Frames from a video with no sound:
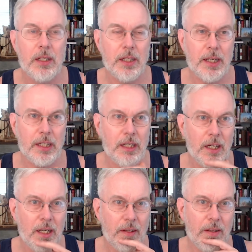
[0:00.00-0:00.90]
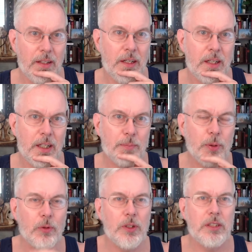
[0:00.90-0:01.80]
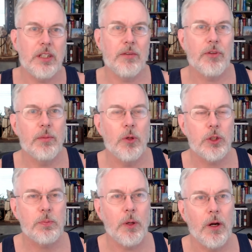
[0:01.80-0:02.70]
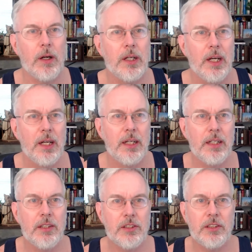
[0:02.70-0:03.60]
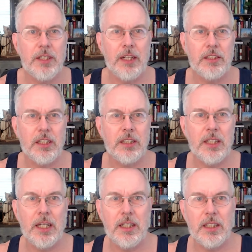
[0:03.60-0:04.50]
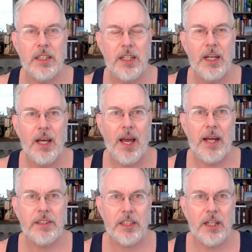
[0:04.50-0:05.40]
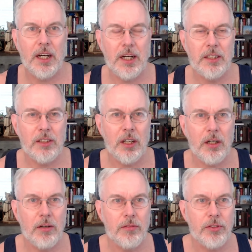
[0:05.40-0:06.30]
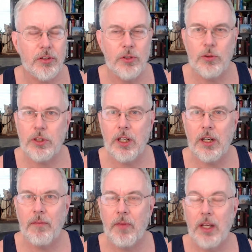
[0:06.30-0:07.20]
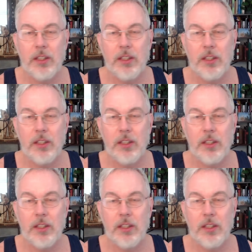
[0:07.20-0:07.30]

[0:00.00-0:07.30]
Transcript: Like a parita, for the most part, is designated as a kind of sutta.